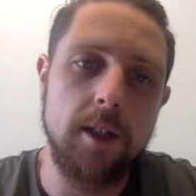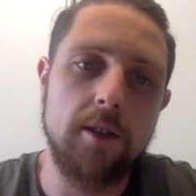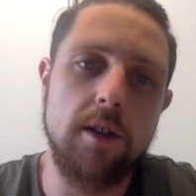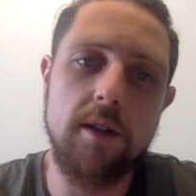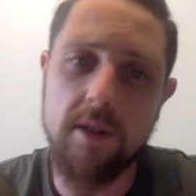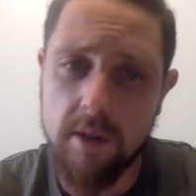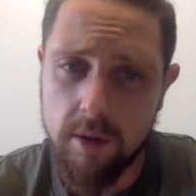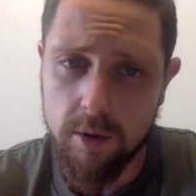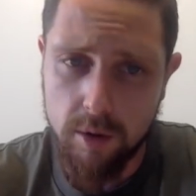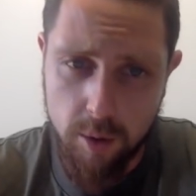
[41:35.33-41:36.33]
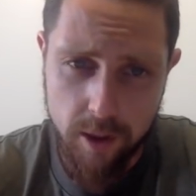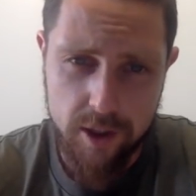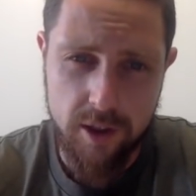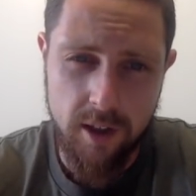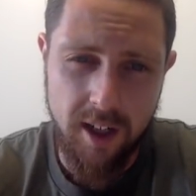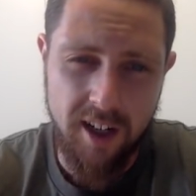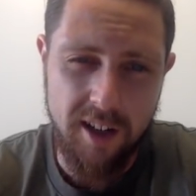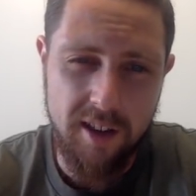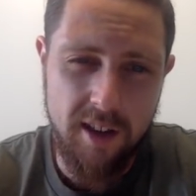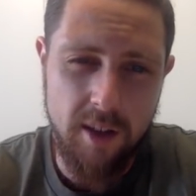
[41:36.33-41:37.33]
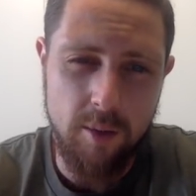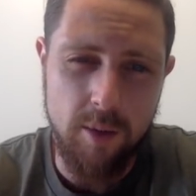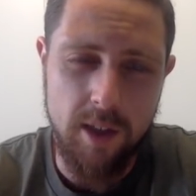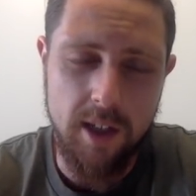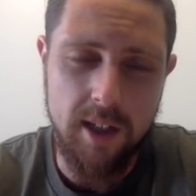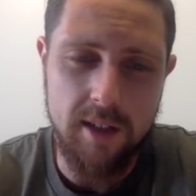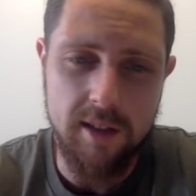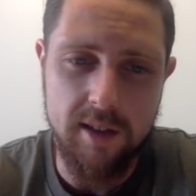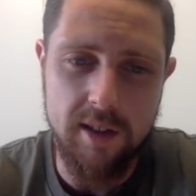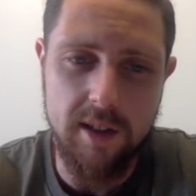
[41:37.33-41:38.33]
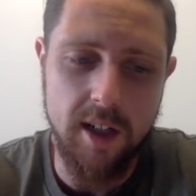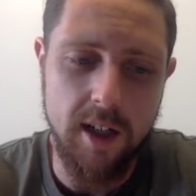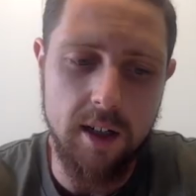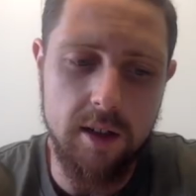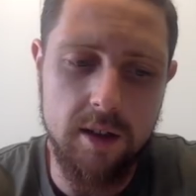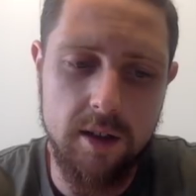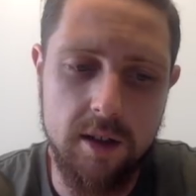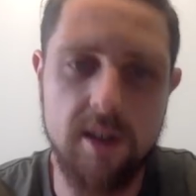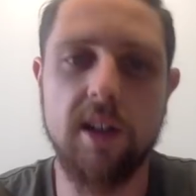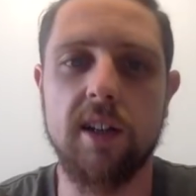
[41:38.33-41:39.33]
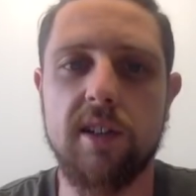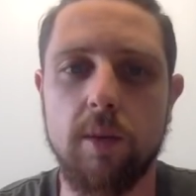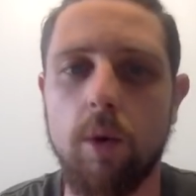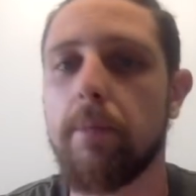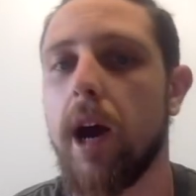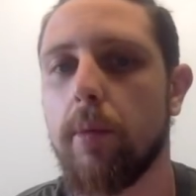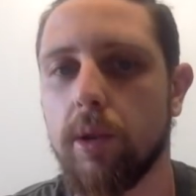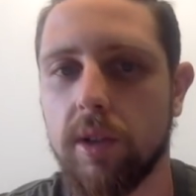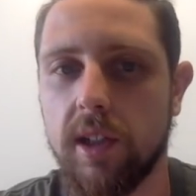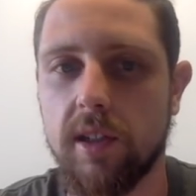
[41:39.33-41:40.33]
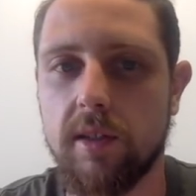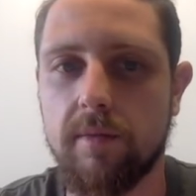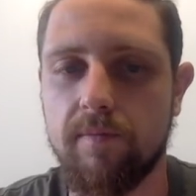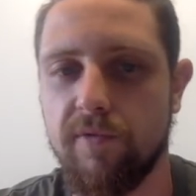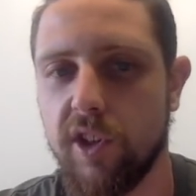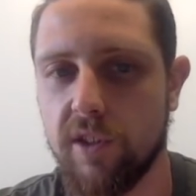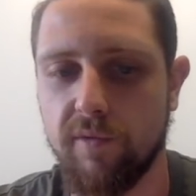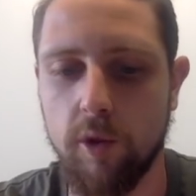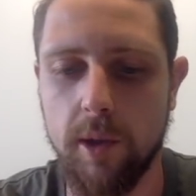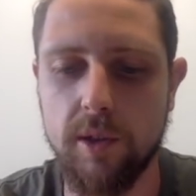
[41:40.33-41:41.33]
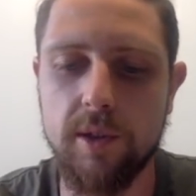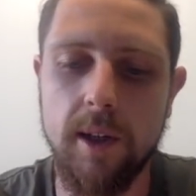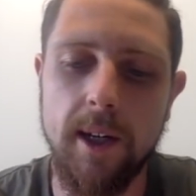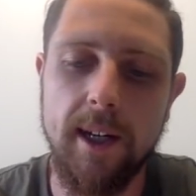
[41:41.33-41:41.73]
So this is a good question, and I think we need to start discussing what power building is first and foremost.